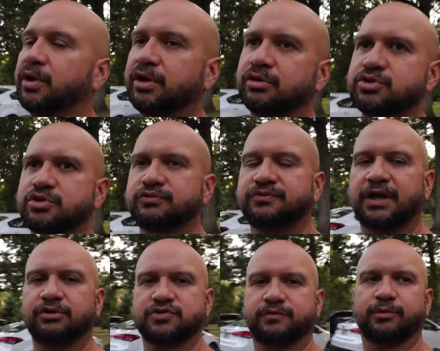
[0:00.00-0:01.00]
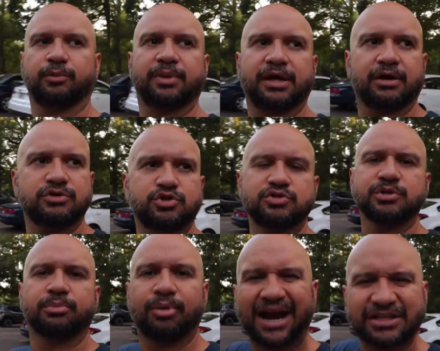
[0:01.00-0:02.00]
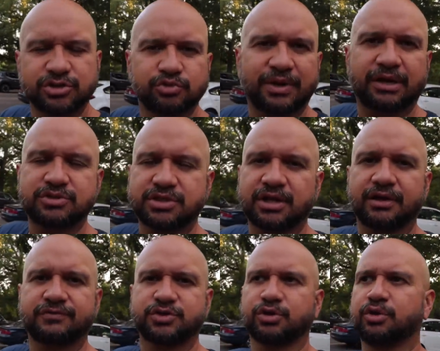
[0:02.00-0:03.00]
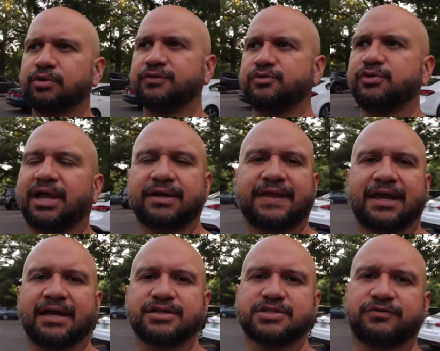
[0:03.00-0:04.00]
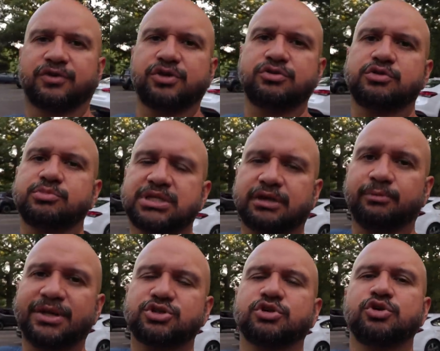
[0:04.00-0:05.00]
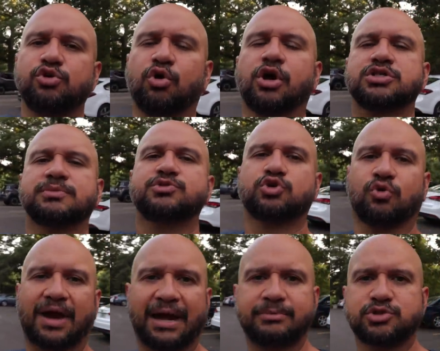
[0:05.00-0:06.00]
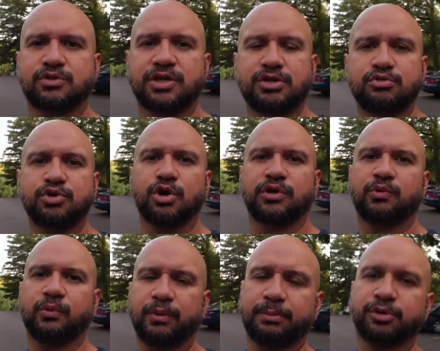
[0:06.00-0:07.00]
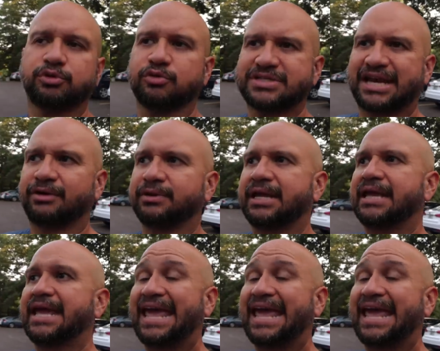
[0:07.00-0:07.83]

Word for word: We're here to follow some of our players, do some practice round stuff. So if you like that kind of stuff on our YouTube channel, make sure you are subscribed so that you know that when we put those out.